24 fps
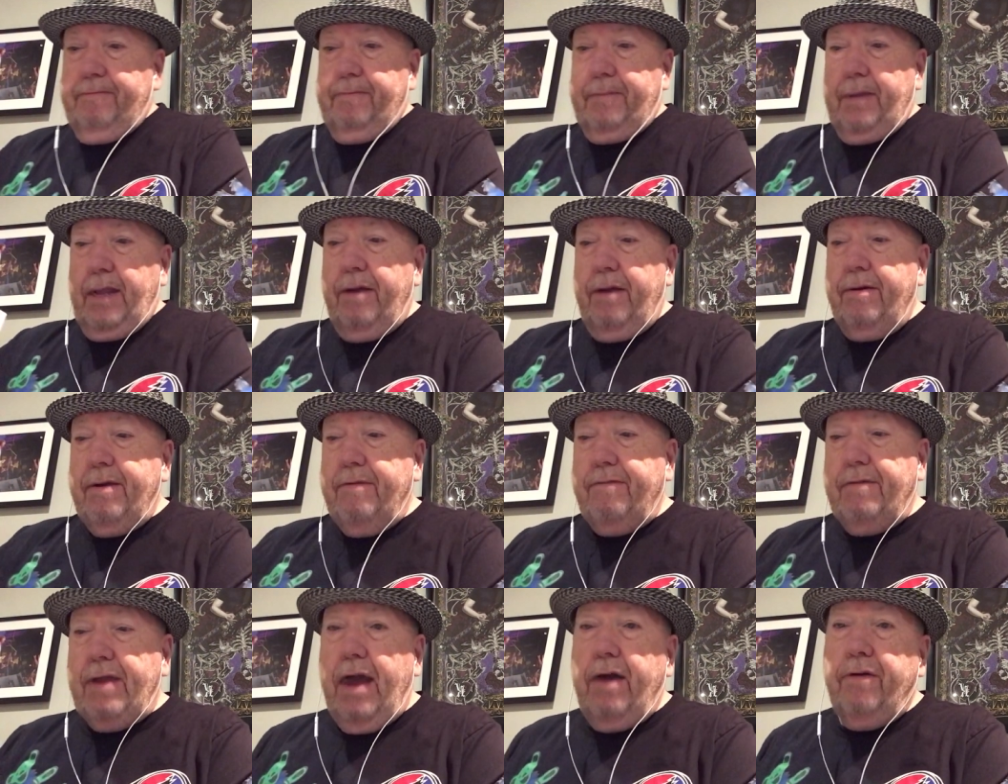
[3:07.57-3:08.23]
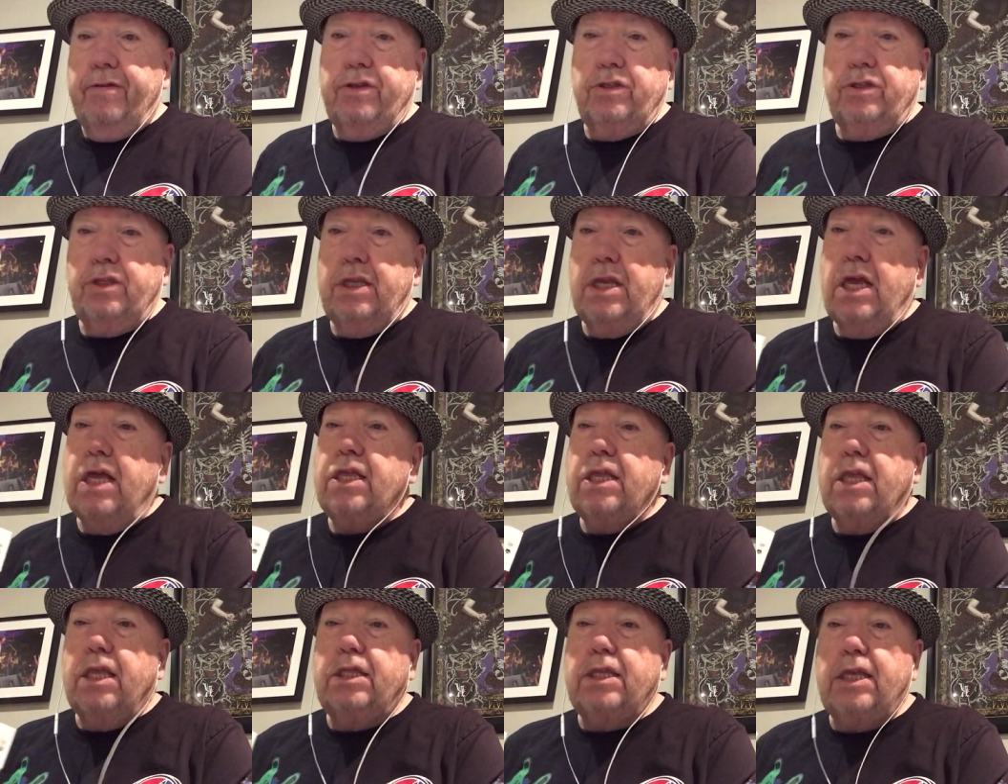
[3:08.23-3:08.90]
I don't even know how this.
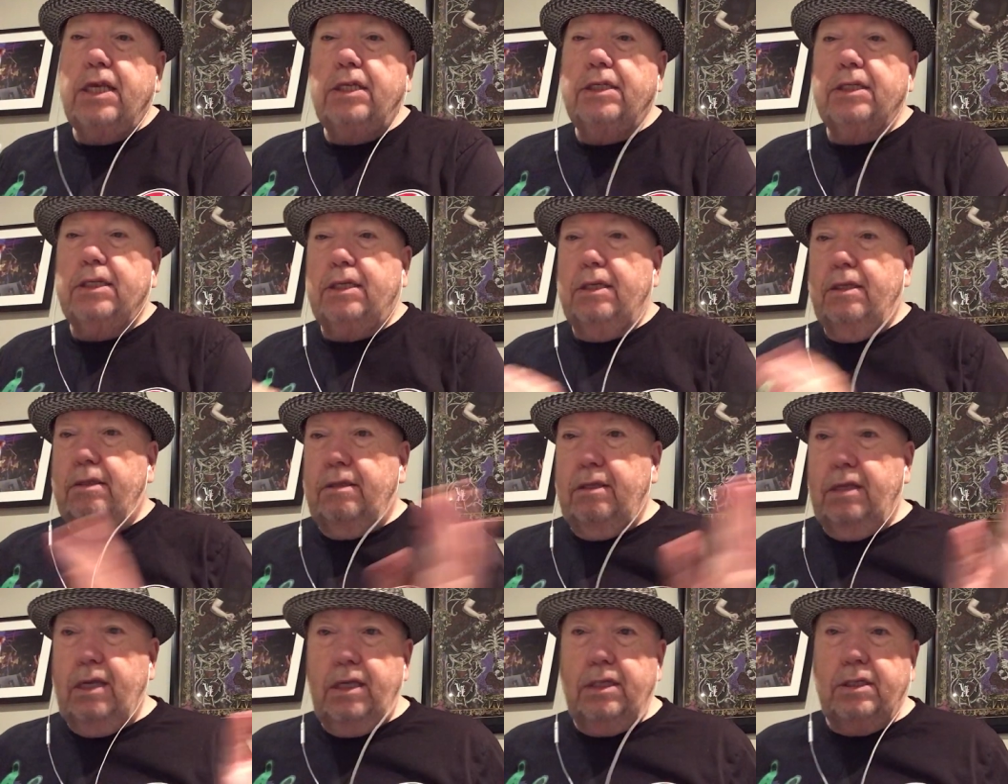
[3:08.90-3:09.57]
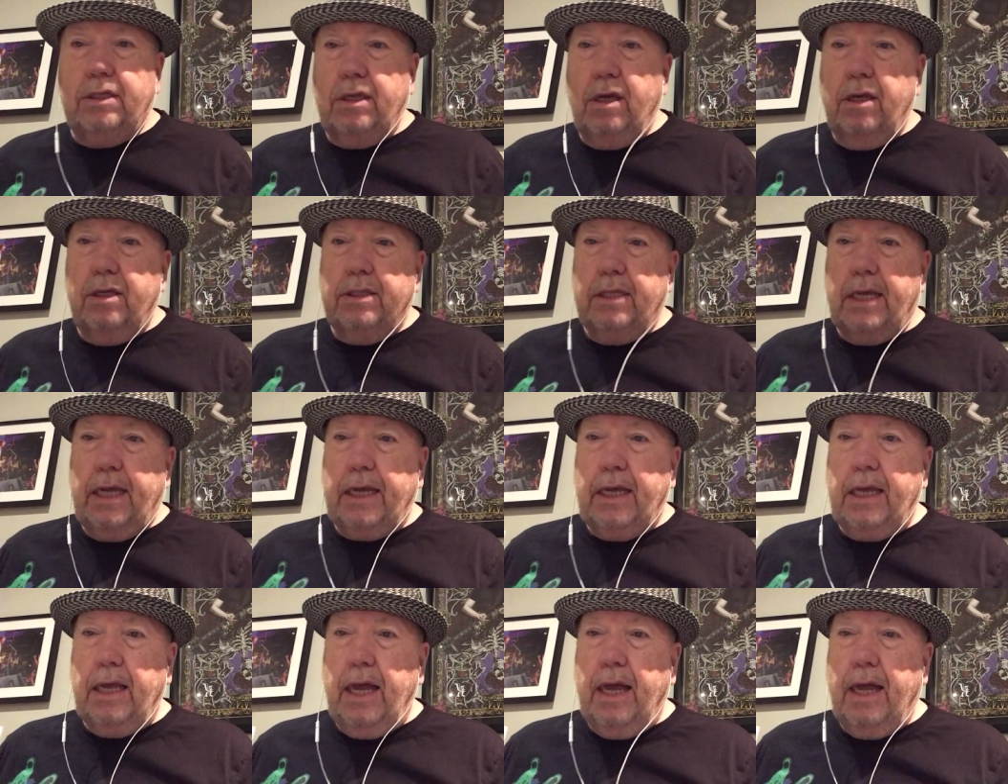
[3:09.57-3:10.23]
These these songs,
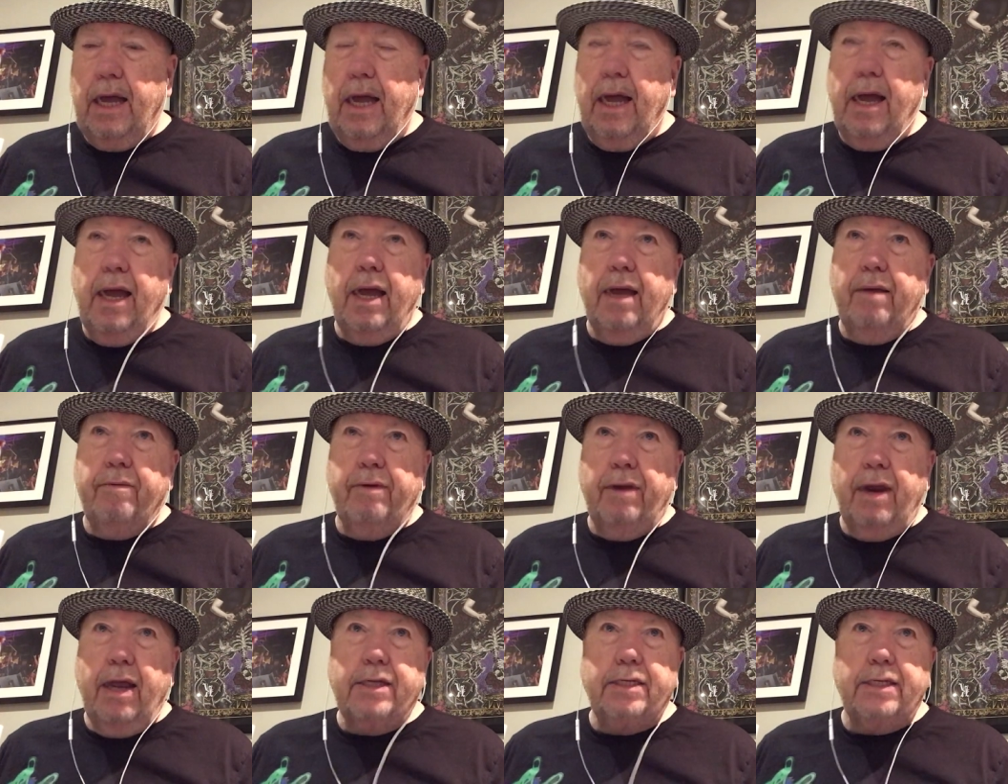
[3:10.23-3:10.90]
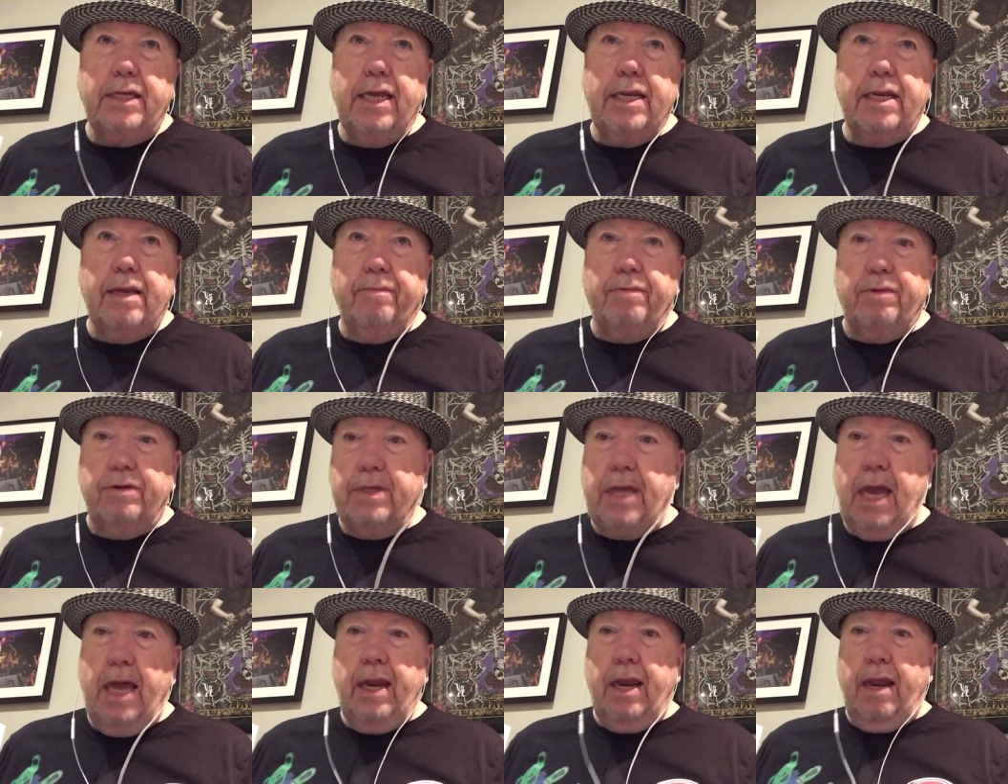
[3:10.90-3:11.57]
like uh, when I say number
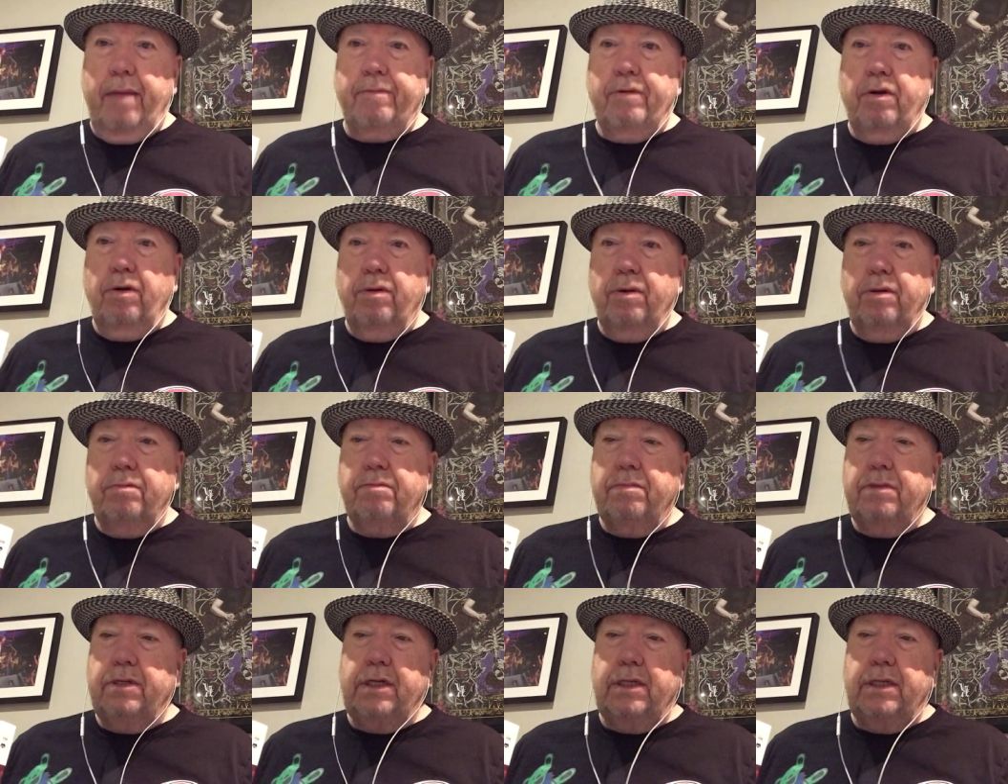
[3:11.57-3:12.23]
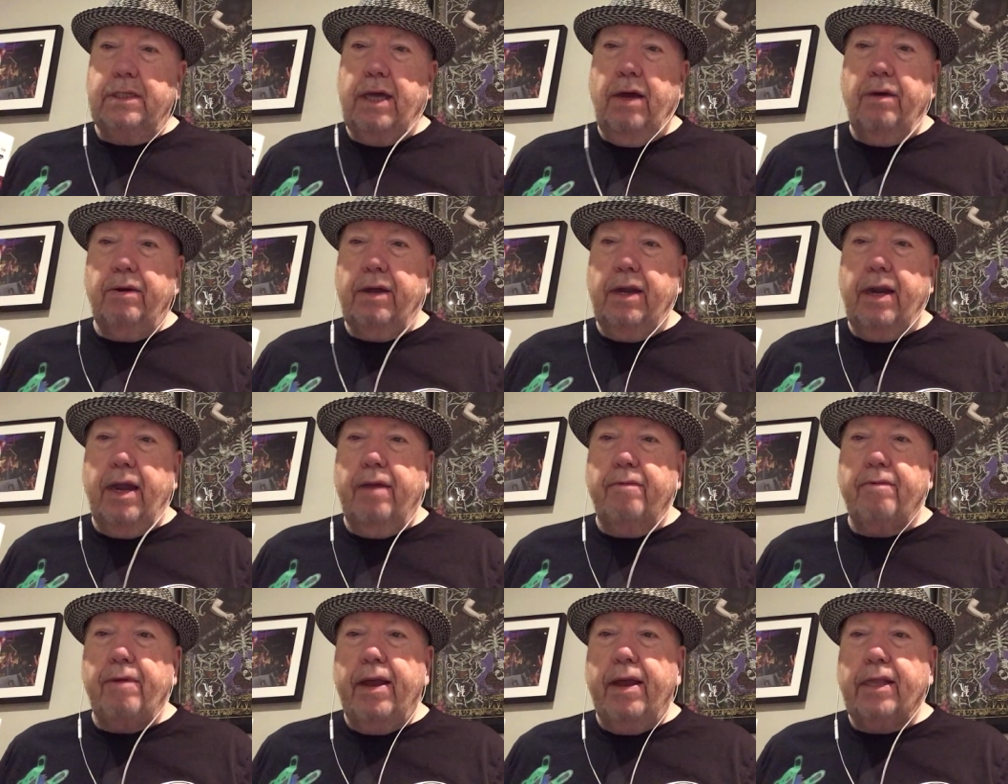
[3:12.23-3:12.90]
10, I'm going, geez, how could
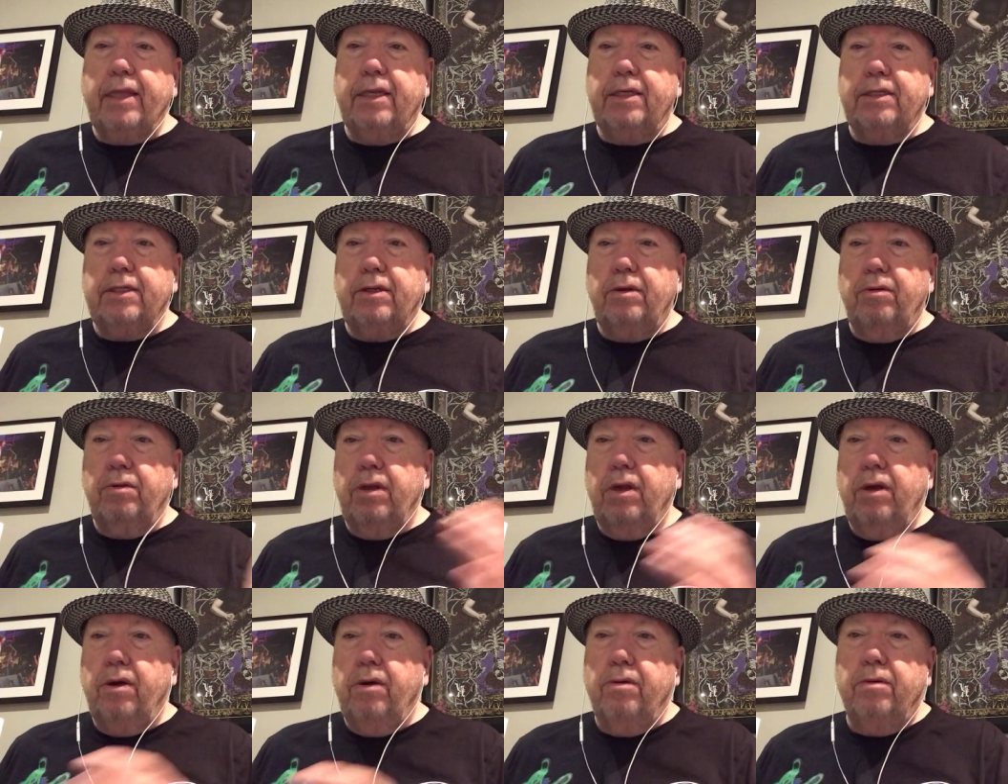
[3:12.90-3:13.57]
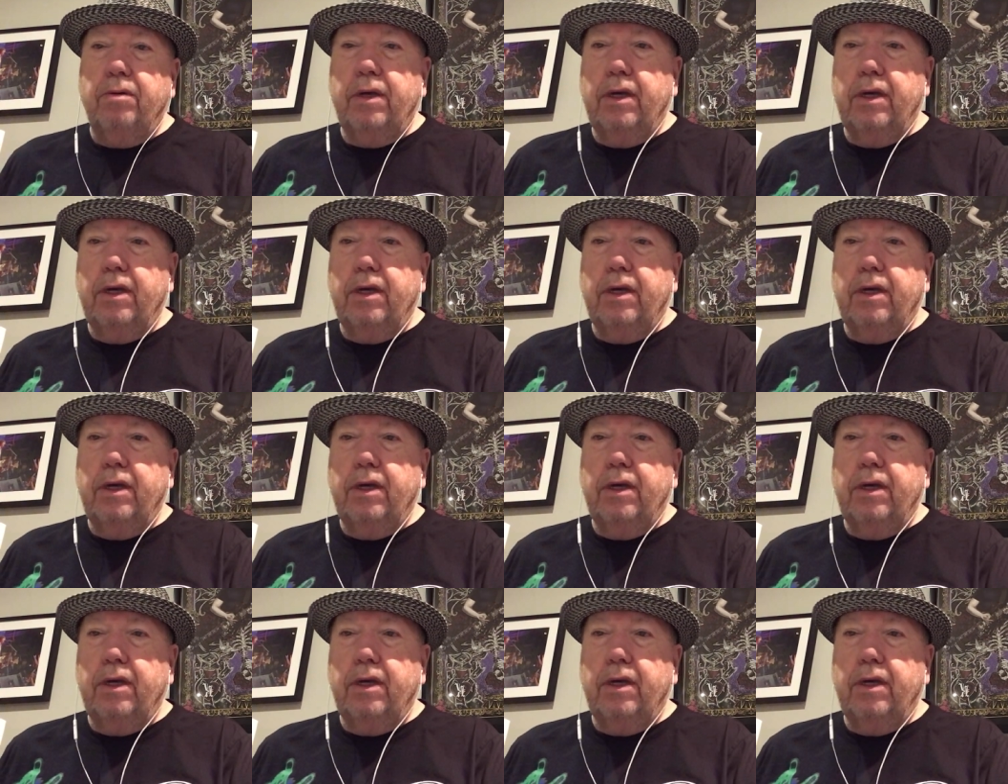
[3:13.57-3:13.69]
I rank this so low?